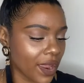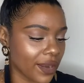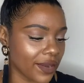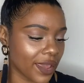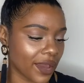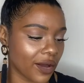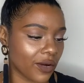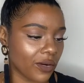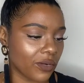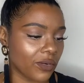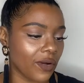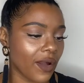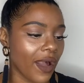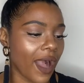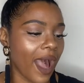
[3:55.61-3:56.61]
Now,
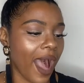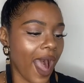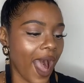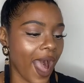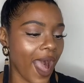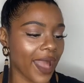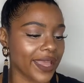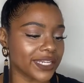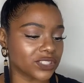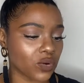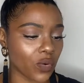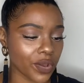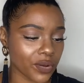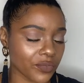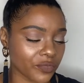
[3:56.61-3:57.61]
it's
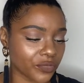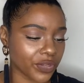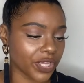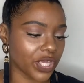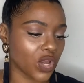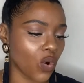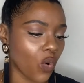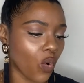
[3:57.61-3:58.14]
oil-free,